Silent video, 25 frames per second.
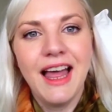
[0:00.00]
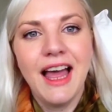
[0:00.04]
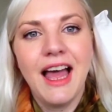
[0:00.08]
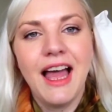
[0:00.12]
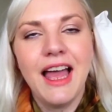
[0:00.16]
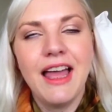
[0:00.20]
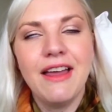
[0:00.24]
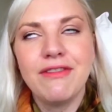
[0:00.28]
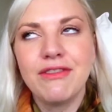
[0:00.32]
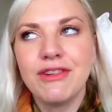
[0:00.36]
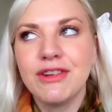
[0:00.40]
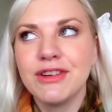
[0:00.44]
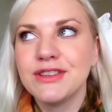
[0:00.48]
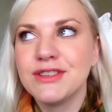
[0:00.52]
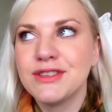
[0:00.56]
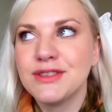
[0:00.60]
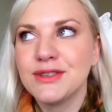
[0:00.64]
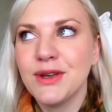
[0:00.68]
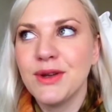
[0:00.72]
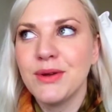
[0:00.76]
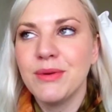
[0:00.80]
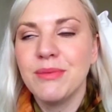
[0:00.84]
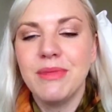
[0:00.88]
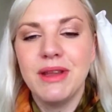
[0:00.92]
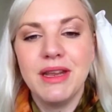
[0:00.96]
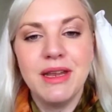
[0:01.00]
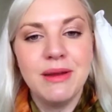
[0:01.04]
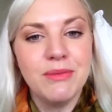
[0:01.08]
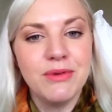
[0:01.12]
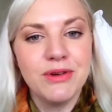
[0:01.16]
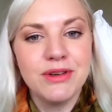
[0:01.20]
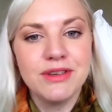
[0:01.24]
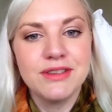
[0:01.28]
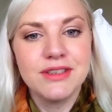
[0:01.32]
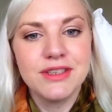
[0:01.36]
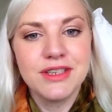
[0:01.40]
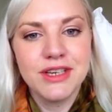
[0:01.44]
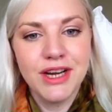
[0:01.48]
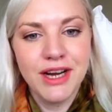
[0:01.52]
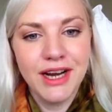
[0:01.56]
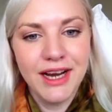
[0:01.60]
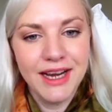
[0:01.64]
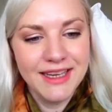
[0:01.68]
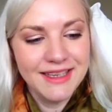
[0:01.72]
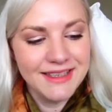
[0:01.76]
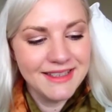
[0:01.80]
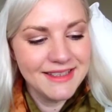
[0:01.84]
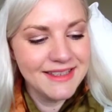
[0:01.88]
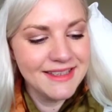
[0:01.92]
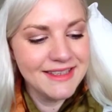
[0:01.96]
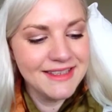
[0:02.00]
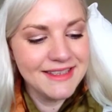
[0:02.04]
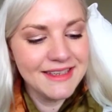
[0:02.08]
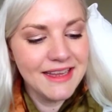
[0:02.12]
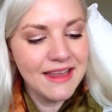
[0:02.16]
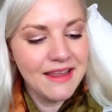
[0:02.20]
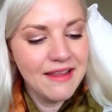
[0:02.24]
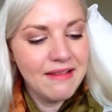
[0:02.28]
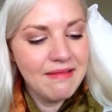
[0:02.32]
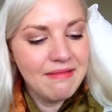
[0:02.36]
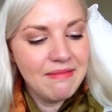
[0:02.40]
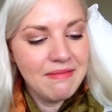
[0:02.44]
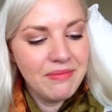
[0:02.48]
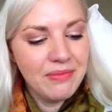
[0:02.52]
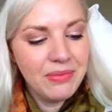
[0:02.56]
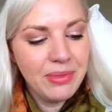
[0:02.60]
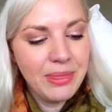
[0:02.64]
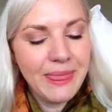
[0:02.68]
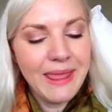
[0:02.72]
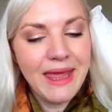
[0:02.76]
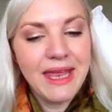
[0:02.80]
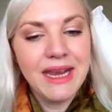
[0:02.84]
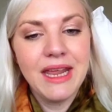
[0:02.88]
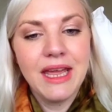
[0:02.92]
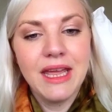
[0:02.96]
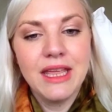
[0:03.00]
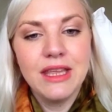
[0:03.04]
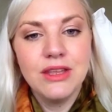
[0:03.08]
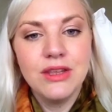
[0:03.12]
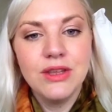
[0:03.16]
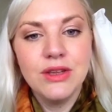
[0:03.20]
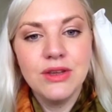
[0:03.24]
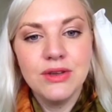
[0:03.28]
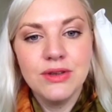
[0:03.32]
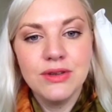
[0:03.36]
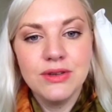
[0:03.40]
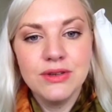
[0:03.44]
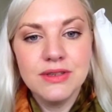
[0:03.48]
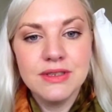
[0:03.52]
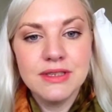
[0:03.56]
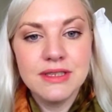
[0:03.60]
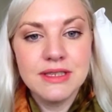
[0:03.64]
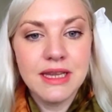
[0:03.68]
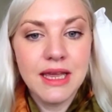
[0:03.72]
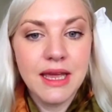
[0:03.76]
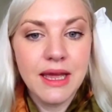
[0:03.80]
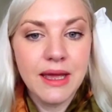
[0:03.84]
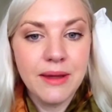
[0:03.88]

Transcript: I have got so many moisturizers that I use.